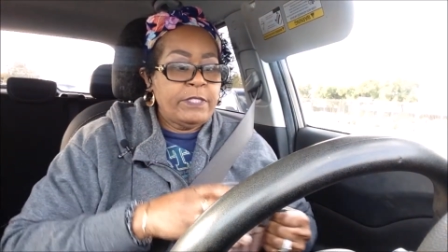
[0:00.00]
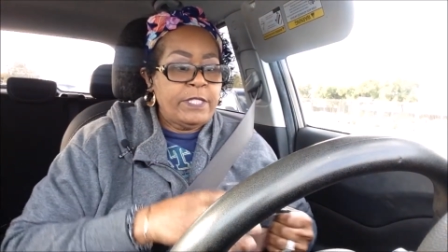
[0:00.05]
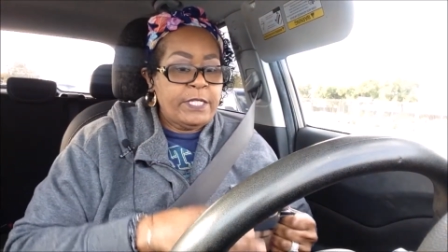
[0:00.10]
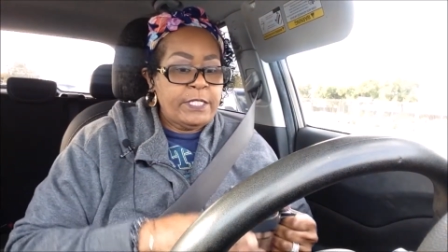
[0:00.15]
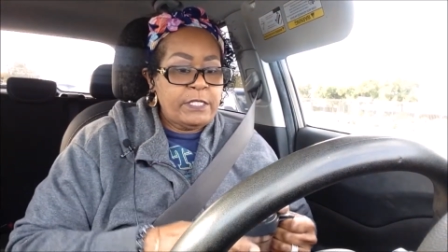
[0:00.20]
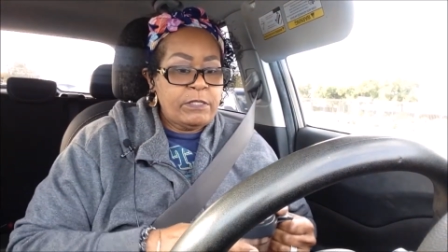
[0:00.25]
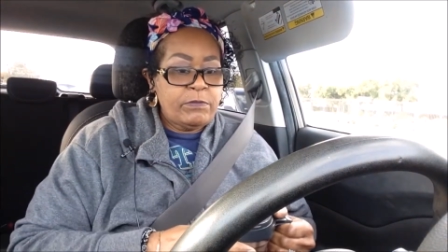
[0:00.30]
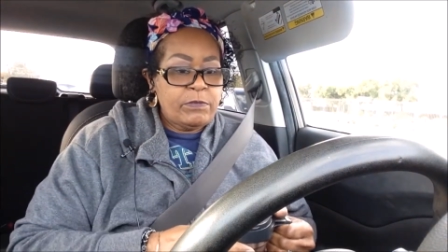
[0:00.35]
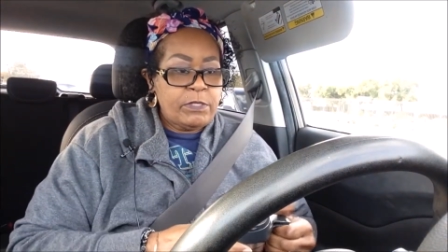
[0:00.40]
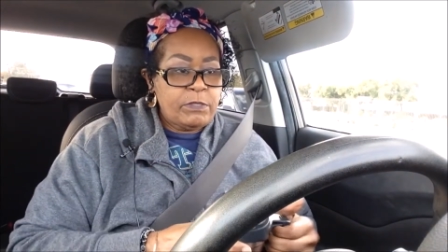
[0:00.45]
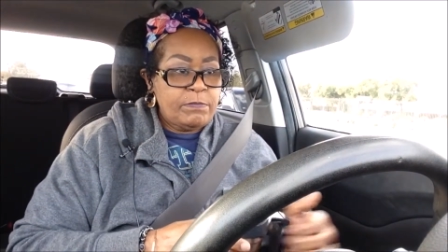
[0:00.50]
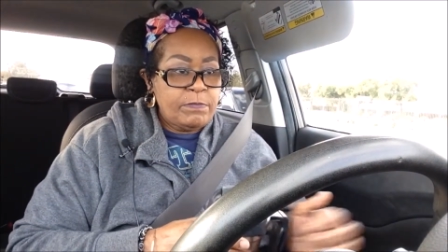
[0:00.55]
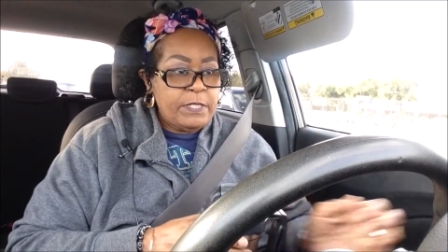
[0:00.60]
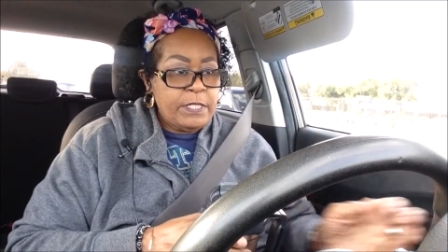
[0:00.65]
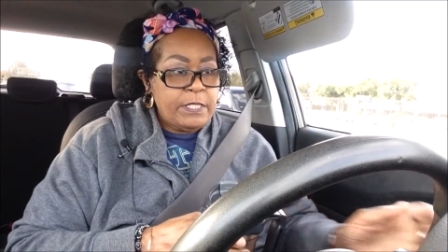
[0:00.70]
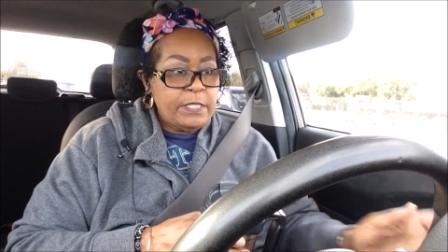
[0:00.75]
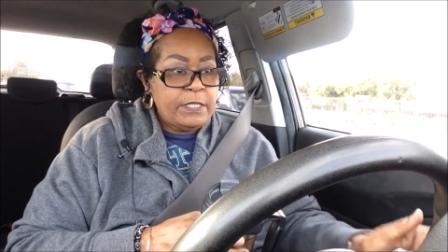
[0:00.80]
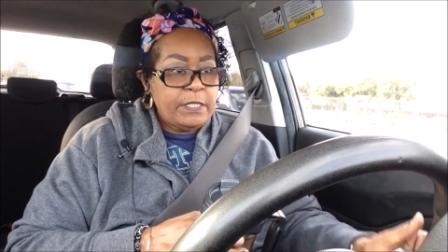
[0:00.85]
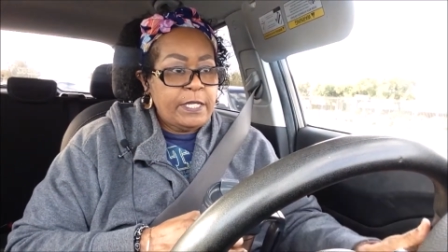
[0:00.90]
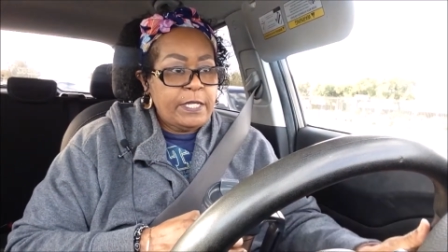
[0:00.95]
Yes, it was
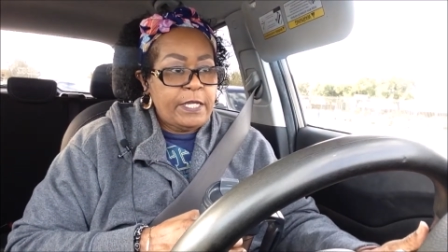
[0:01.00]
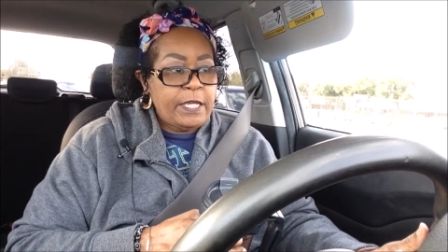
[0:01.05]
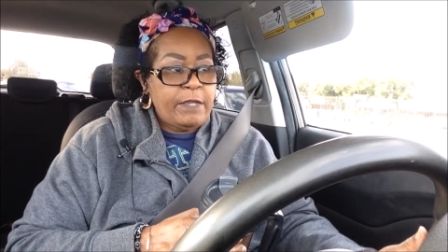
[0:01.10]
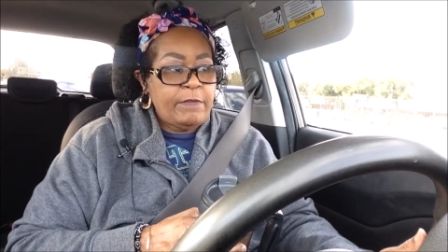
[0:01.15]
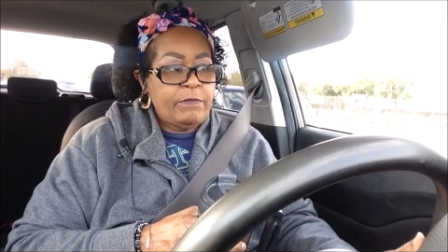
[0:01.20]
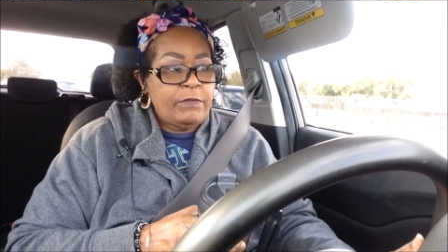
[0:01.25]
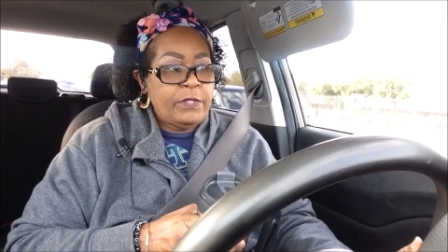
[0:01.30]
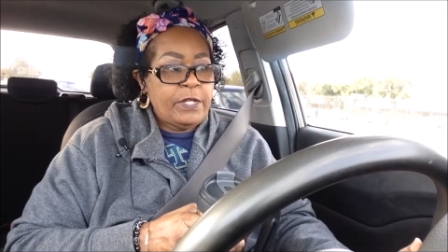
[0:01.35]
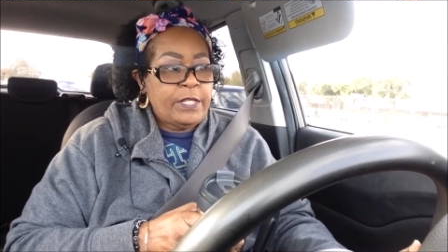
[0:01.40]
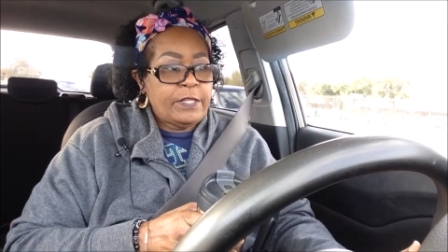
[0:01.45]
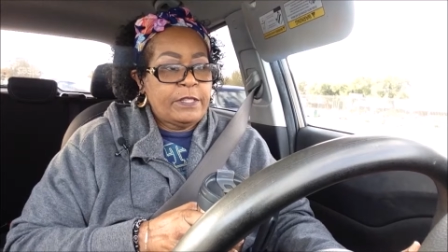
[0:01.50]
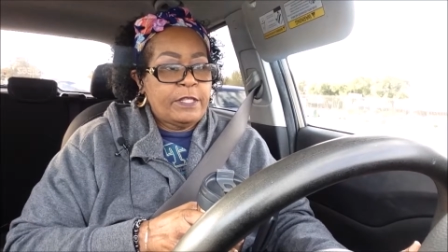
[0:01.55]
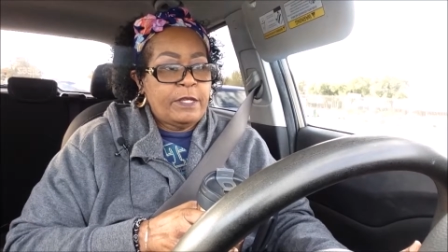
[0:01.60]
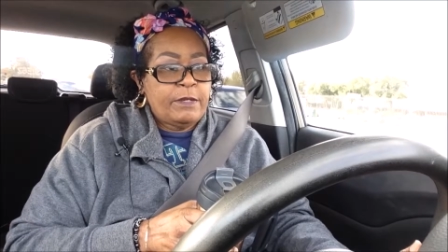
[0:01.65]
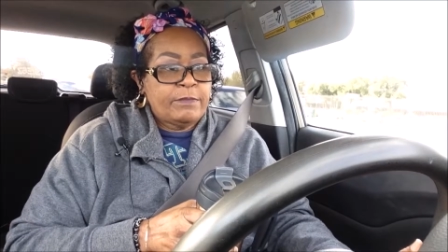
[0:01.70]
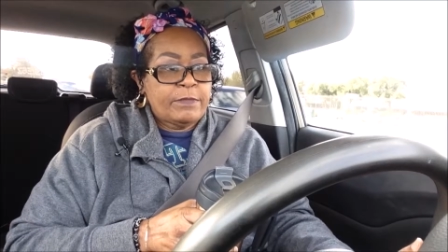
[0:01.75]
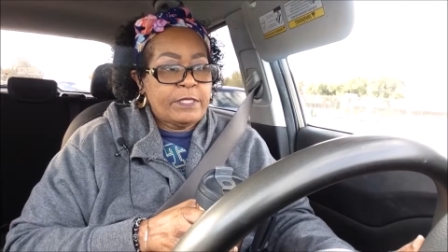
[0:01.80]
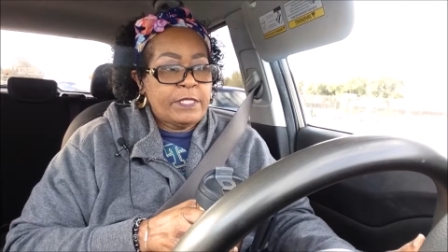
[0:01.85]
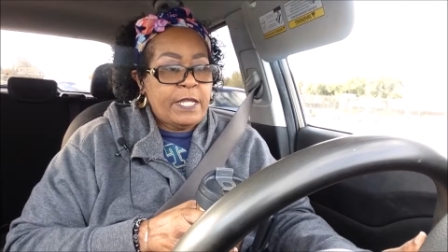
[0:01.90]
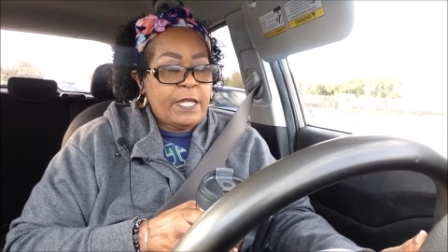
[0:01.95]
me that gave you that
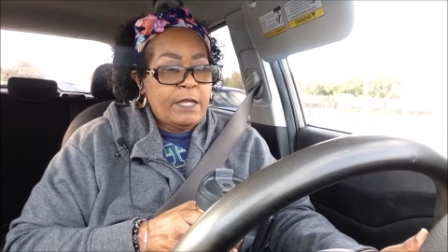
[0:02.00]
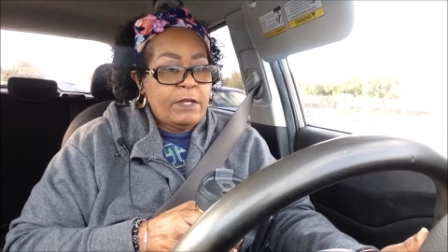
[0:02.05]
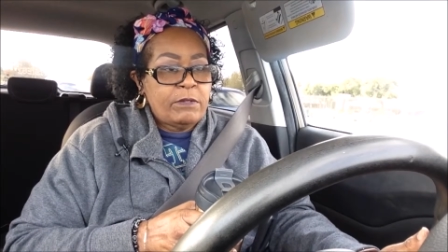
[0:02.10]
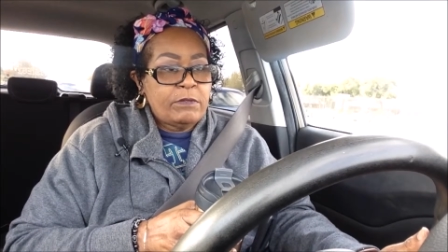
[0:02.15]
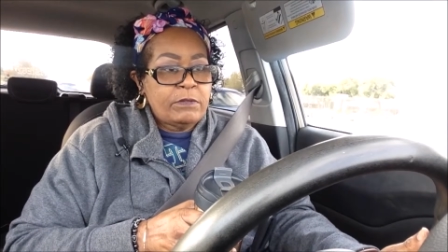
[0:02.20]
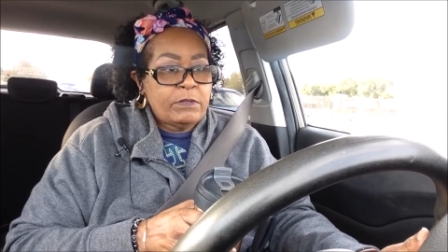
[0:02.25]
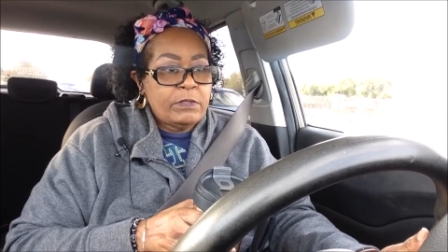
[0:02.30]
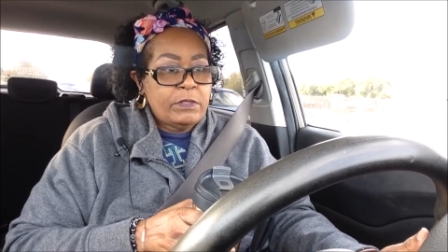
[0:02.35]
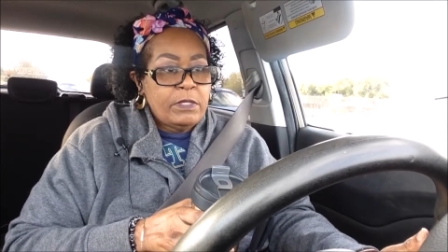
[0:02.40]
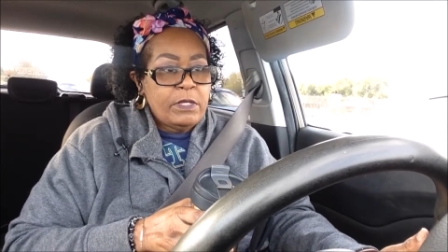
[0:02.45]
thumbs down,